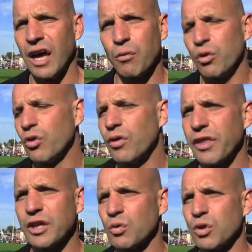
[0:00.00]
and we are doing
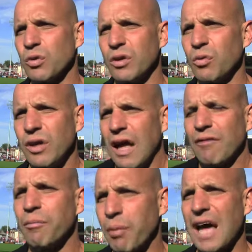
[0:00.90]
things which we, we
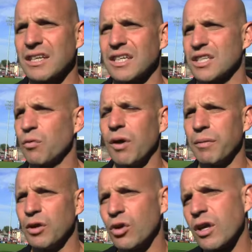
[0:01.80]
haven't practiced and we
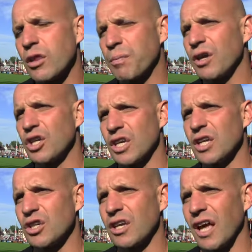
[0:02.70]
haven't been doing in the
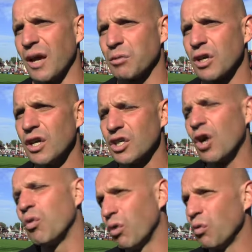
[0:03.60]
pre-season games.
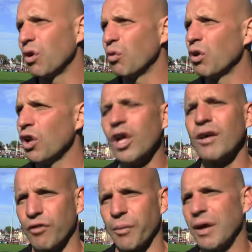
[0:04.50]
So we, we, we'll
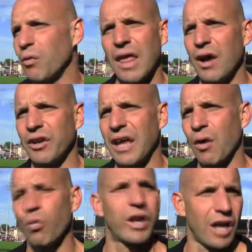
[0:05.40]
learn from it without a
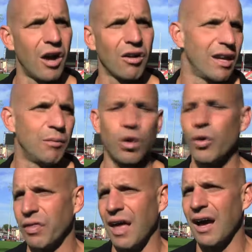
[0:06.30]
doubt. We can't keep
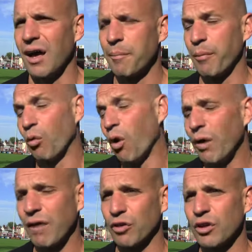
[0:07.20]
doing that. But what
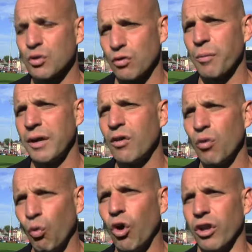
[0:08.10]
we have done is come here
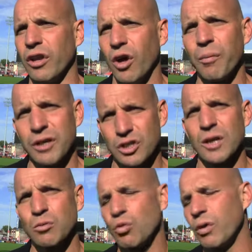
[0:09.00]
and won, and not many
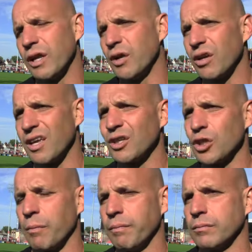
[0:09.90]
teams will win here at
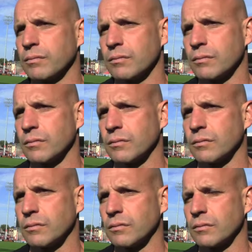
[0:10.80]
King's
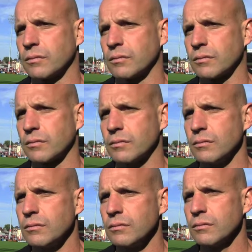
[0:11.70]
given the, uh, the,
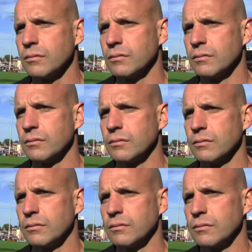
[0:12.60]
uh, the, importance of the
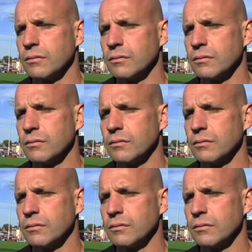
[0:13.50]
next few